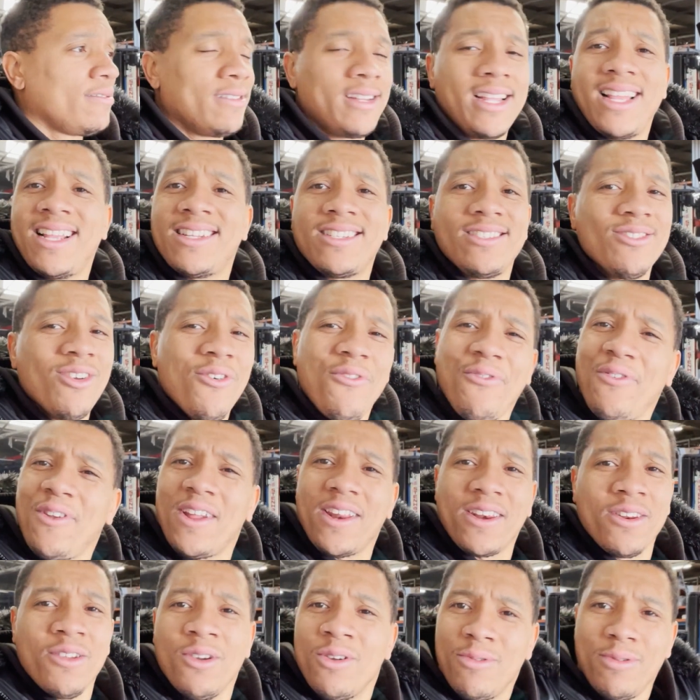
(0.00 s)
is nothing
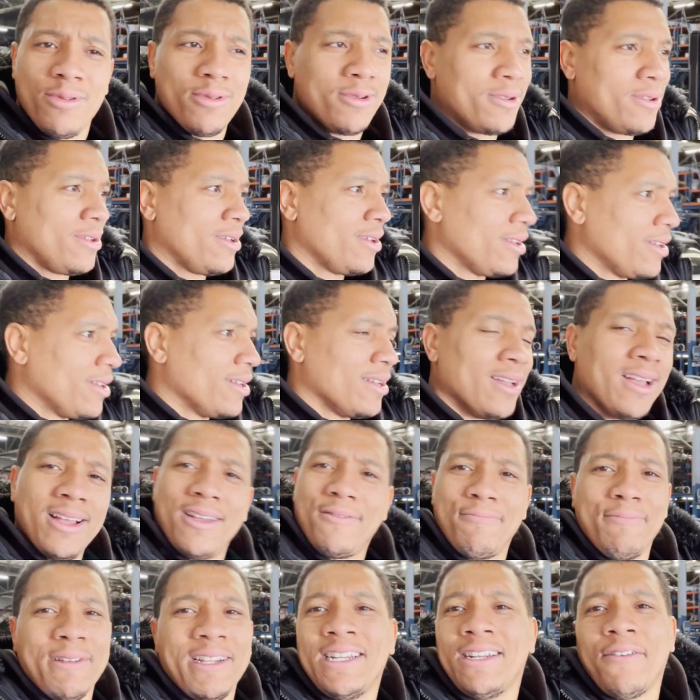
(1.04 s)
new.
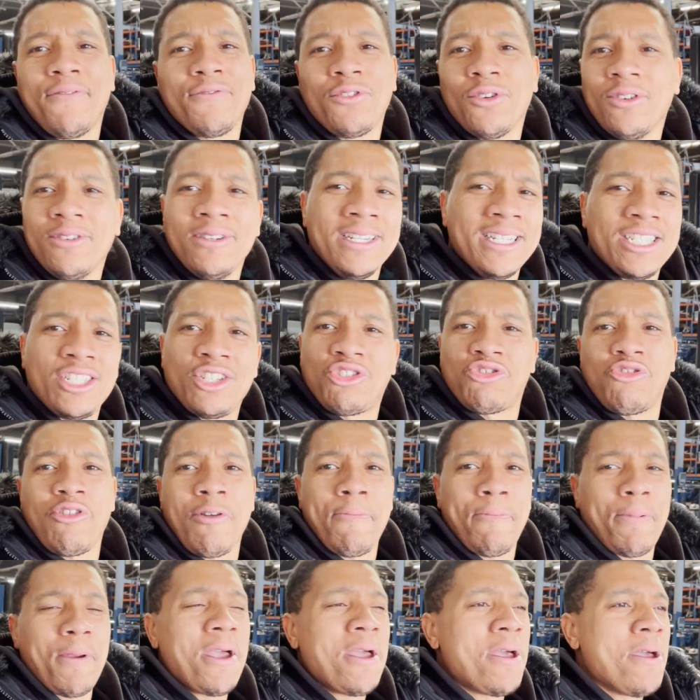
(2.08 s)
I mean, I've done this trip
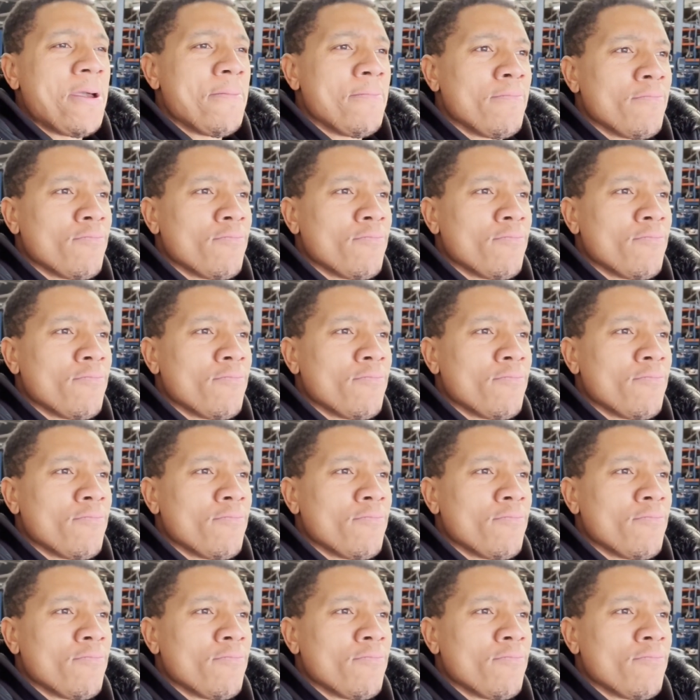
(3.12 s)
about